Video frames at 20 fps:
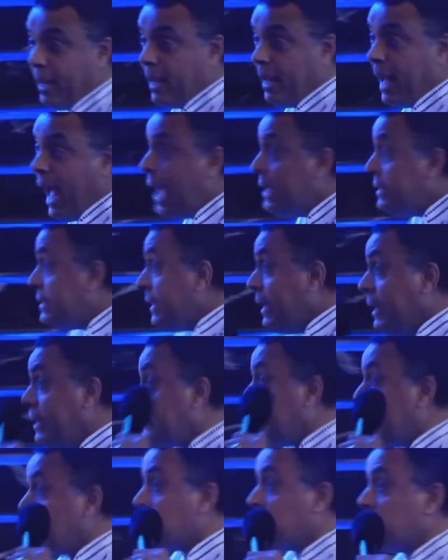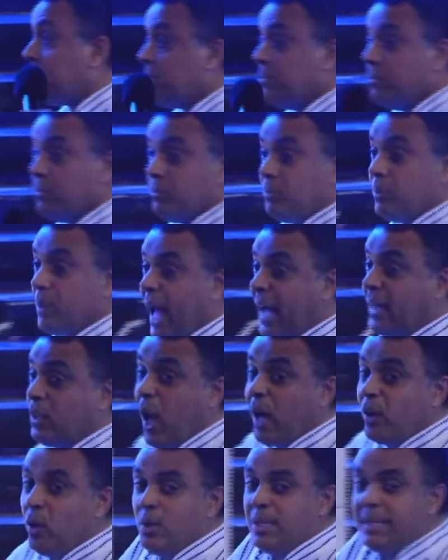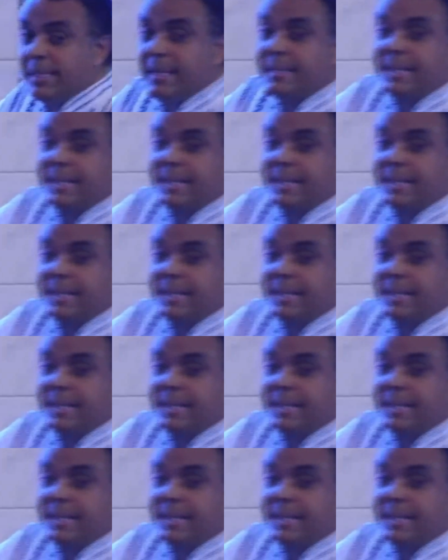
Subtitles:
I see it as, I don't see it